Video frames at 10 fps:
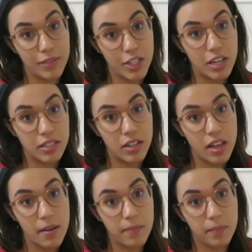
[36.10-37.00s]
Do you guys hear
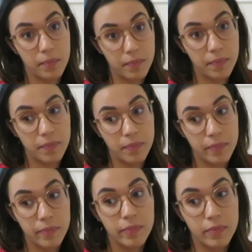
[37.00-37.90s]
that?
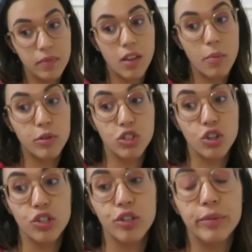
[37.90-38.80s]
I'm gonna
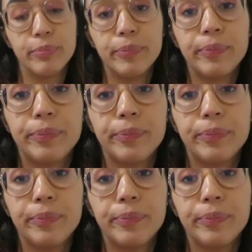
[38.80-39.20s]
show you him.